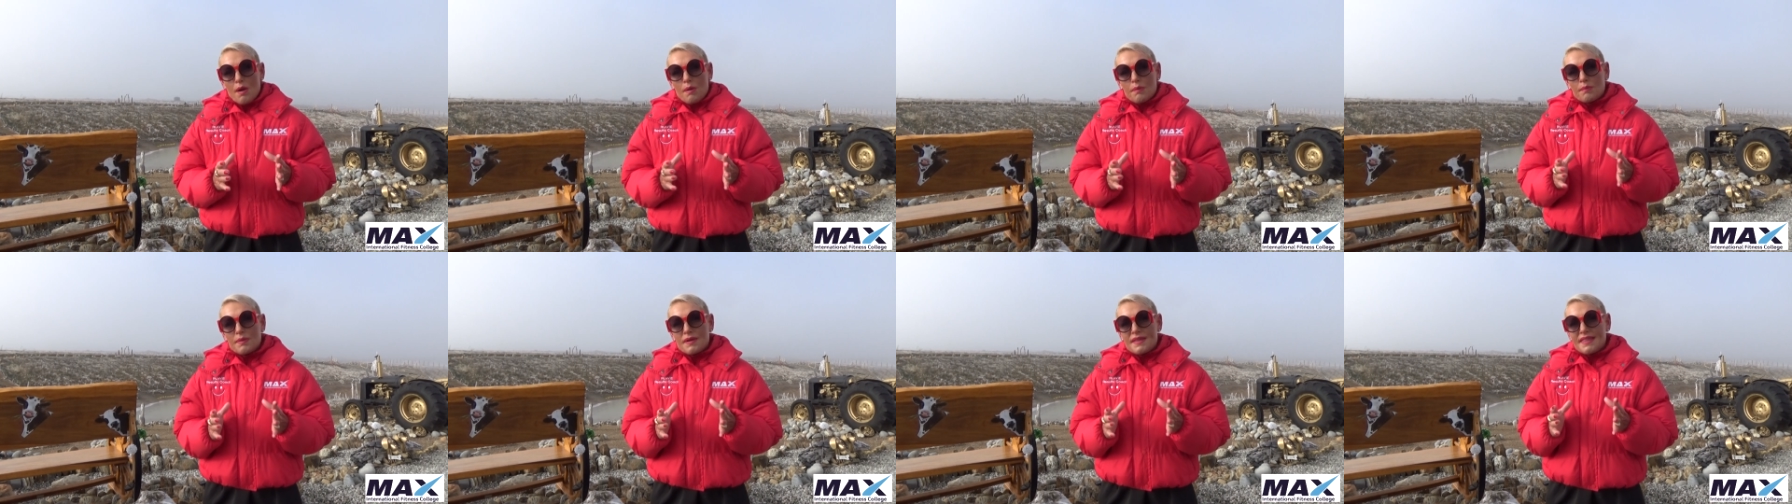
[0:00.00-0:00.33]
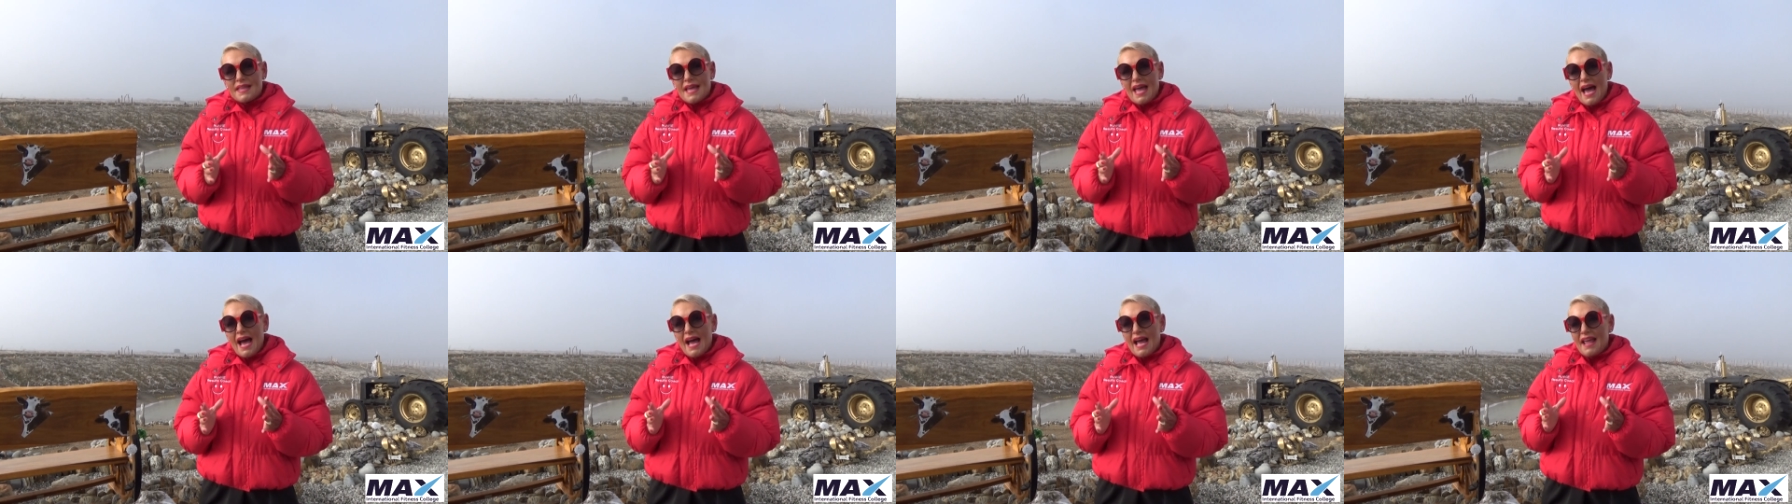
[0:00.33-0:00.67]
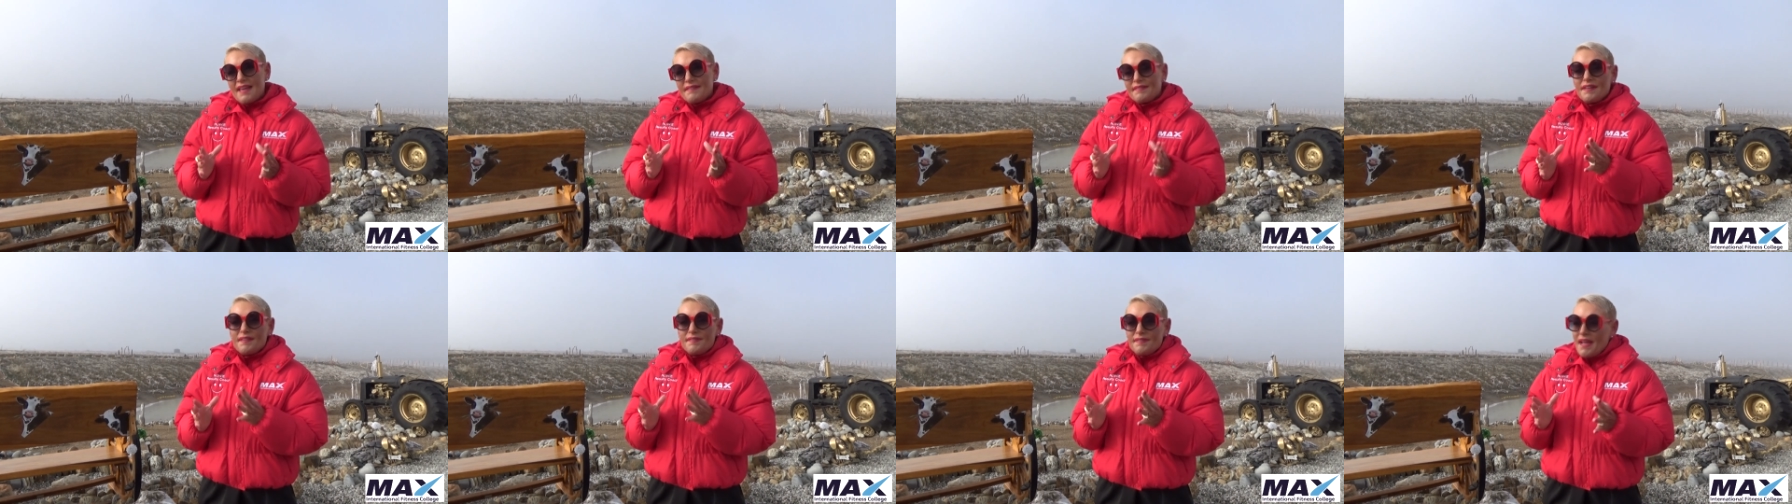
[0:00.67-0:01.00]
without,
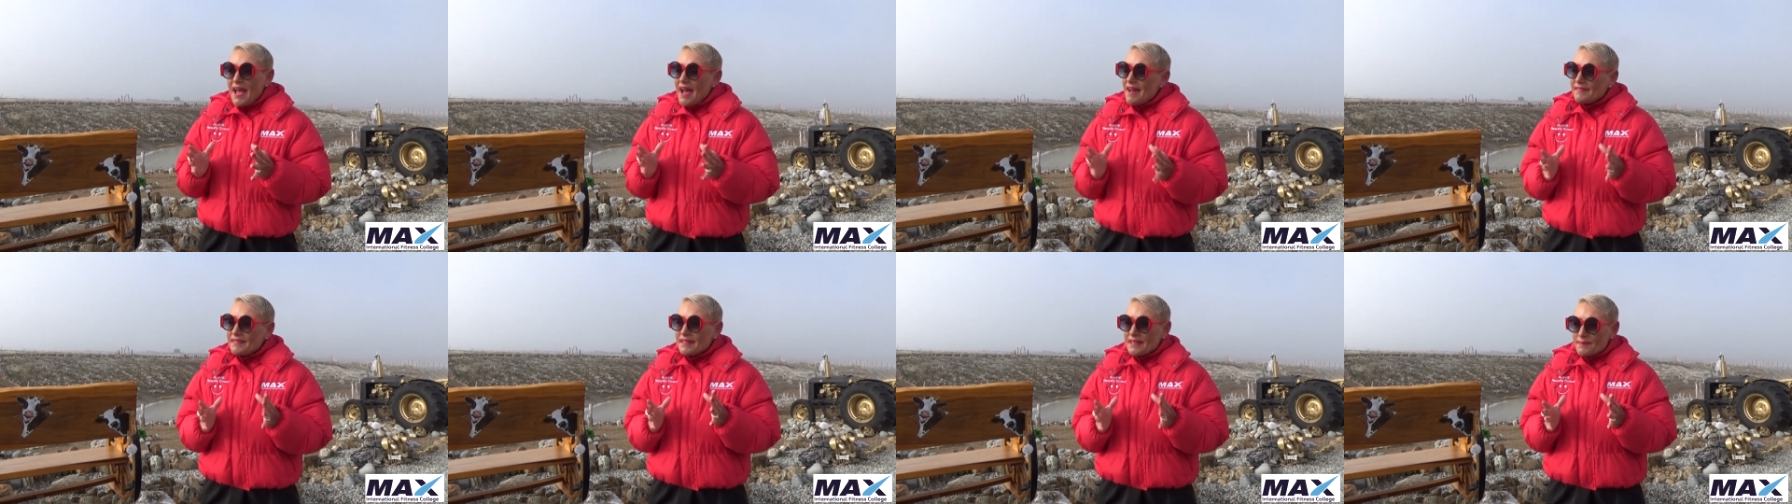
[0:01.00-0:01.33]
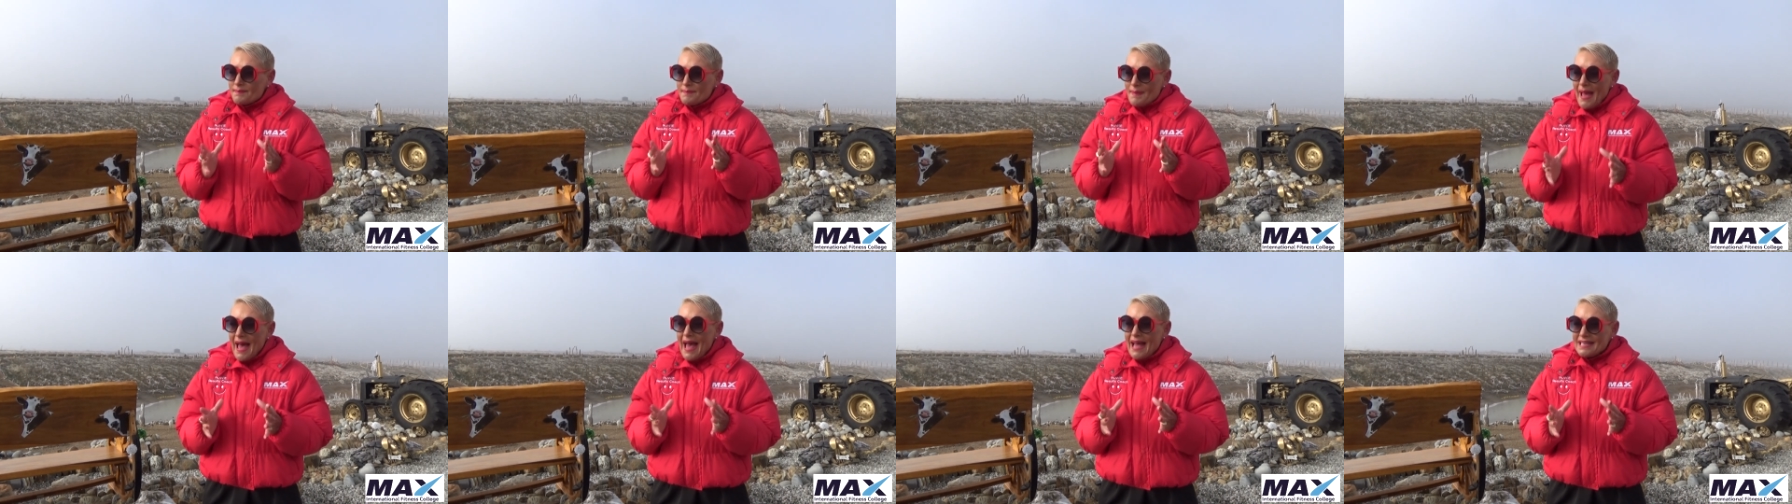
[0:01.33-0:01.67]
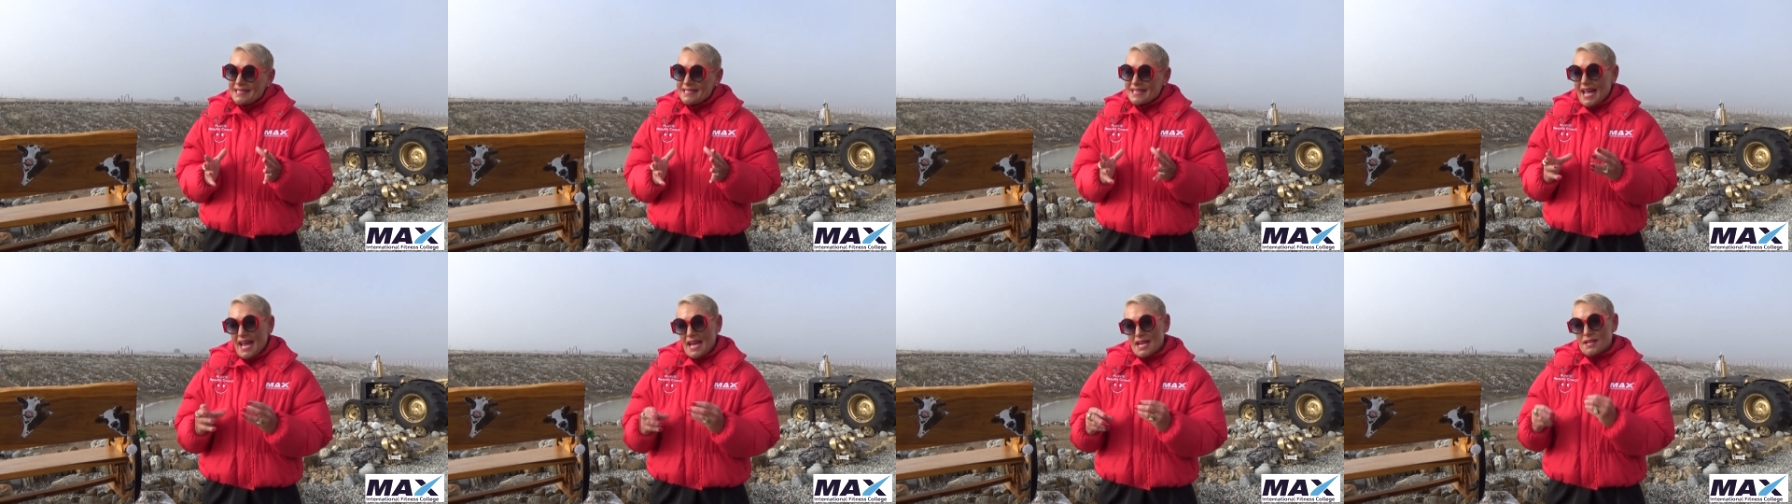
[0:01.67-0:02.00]
even if you're having a
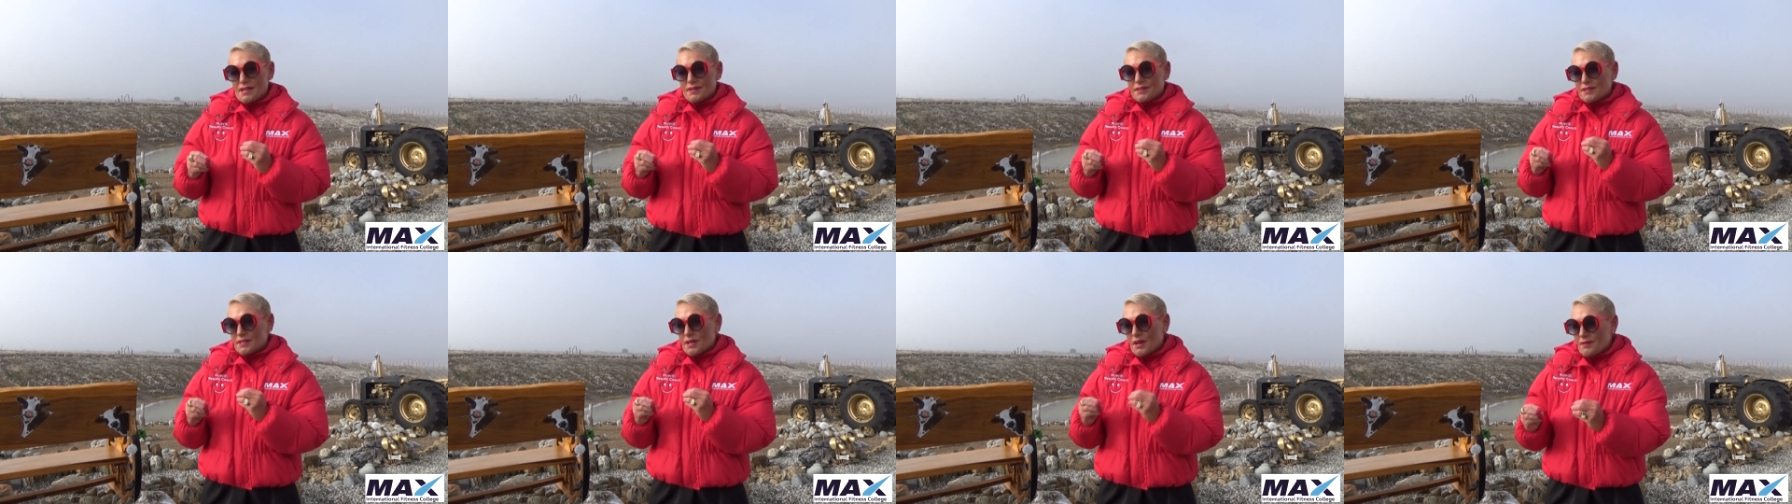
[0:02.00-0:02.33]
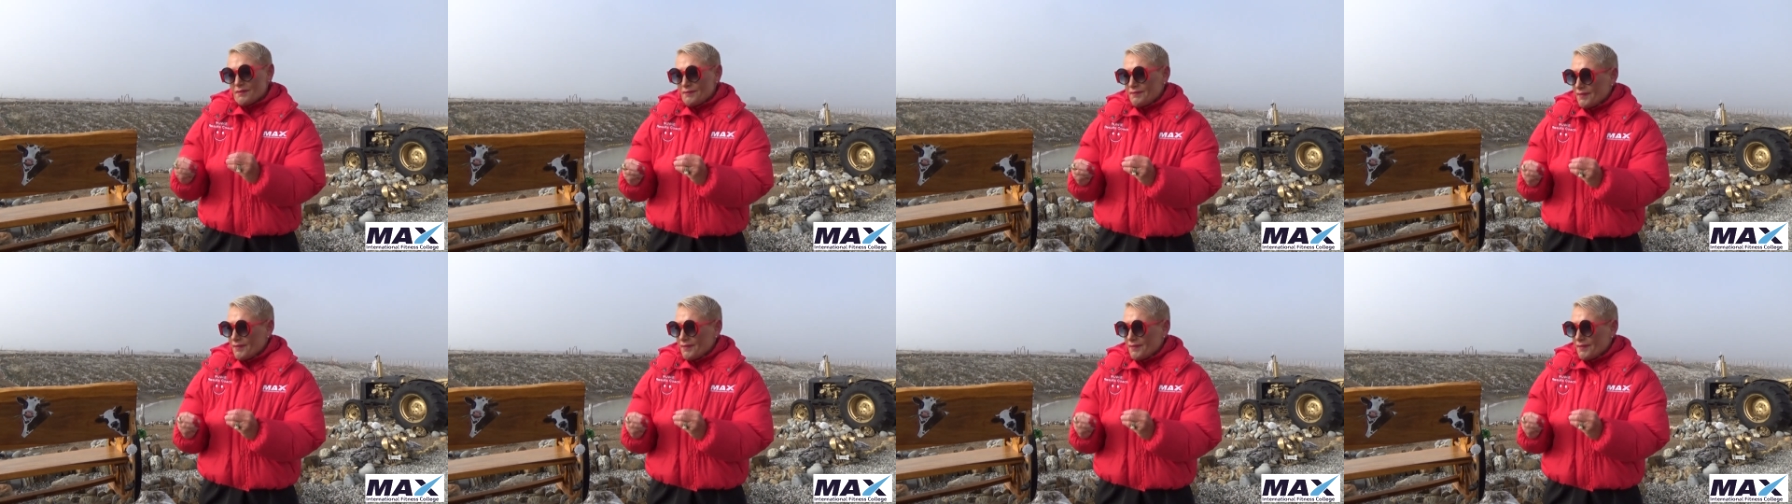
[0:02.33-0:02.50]
bad day and you don't